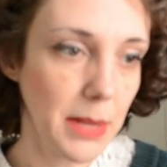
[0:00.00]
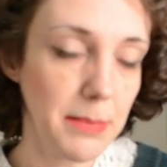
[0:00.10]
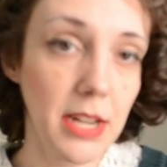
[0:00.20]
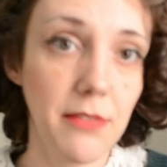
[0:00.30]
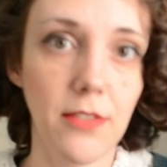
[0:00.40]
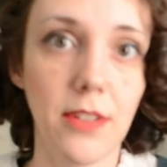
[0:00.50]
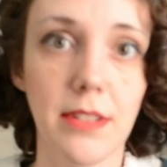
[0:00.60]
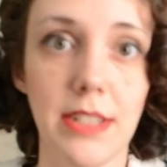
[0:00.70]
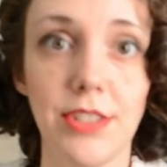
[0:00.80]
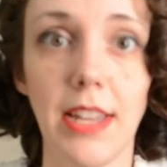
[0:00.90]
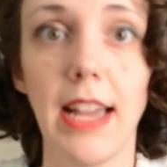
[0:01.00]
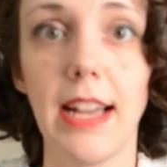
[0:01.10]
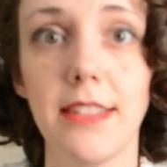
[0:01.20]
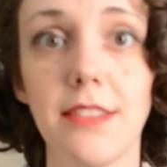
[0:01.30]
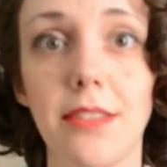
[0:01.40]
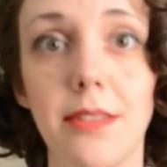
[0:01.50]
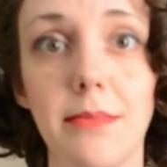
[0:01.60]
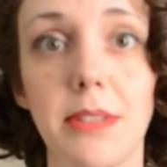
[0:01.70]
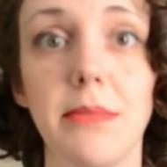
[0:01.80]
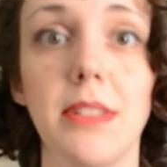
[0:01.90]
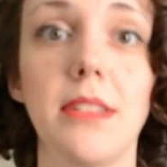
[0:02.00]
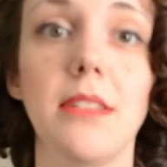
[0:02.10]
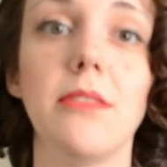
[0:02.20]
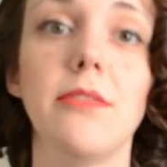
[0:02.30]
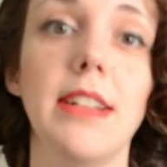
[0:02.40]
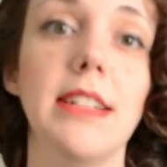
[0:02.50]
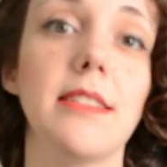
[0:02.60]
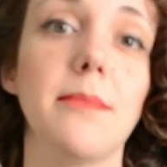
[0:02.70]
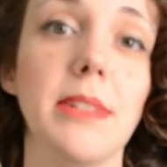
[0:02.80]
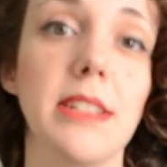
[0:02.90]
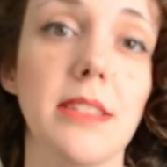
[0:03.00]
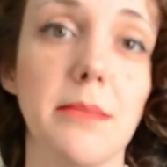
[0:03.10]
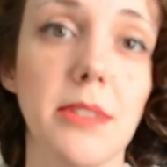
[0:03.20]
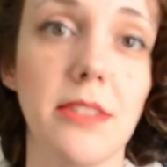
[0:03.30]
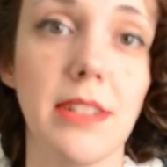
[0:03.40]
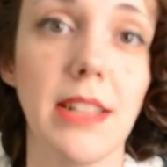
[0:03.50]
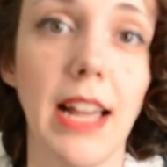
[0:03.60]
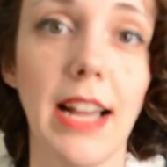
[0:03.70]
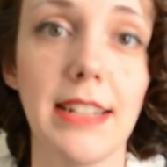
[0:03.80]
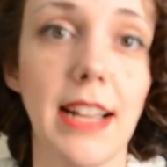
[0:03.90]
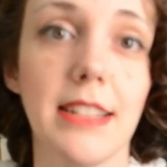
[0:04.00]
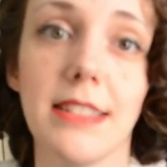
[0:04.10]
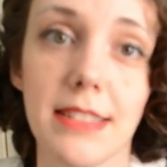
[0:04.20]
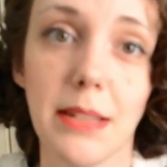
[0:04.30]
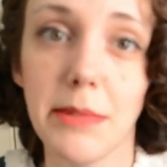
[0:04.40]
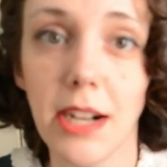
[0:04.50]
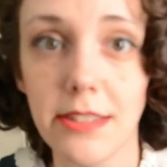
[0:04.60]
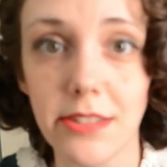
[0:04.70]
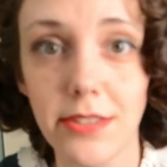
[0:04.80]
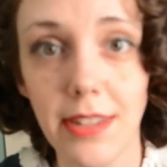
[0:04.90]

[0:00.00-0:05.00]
pinafore that she had, so I'm going to be creating something similar to that, not in the same colors.